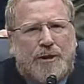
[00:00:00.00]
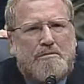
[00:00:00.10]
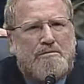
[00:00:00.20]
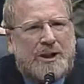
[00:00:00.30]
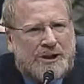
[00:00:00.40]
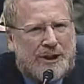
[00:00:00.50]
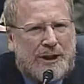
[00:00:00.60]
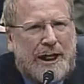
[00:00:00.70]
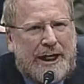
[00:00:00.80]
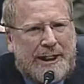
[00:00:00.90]

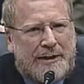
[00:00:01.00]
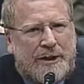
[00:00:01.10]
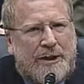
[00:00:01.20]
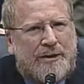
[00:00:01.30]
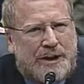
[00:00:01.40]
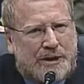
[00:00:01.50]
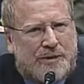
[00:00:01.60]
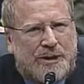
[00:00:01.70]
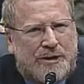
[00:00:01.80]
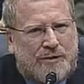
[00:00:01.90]
misaligned the
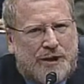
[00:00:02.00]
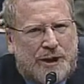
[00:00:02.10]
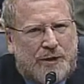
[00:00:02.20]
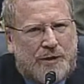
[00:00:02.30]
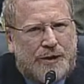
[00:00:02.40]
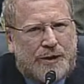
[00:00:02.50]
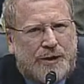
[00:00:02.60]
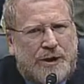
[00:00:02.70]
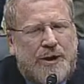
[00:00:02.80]
interests of shareholders